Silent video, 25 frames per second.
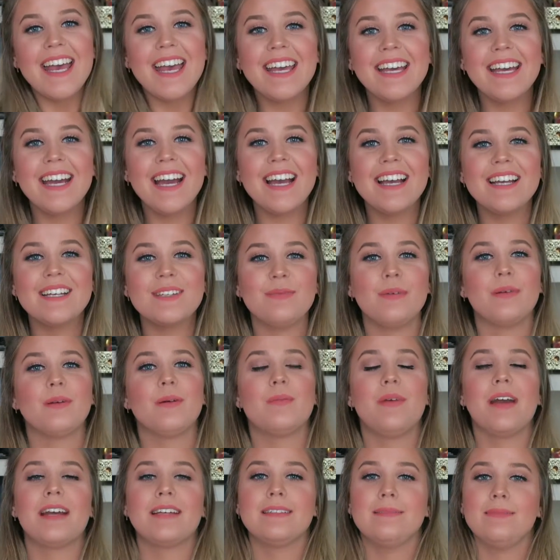Hey guys,
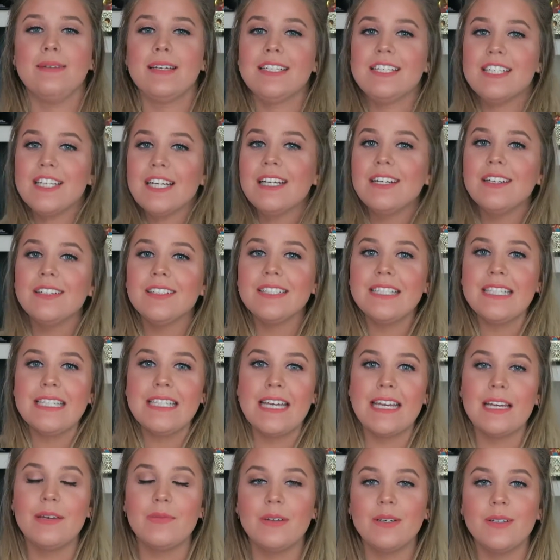welcome back to my channel.
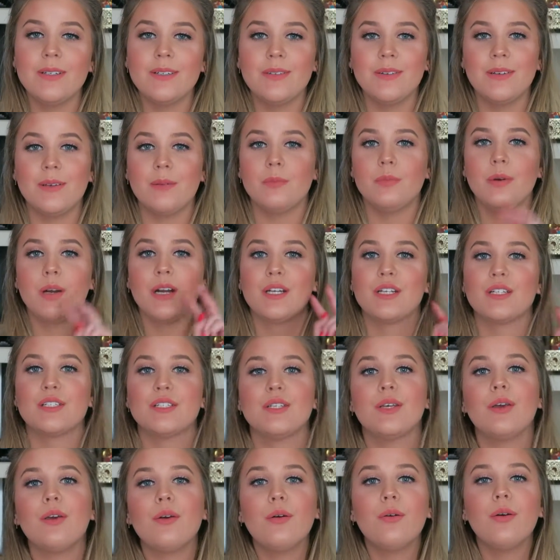Today we are doing part
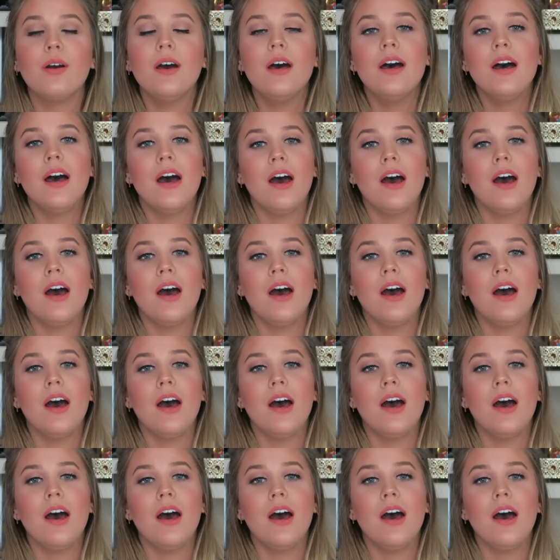2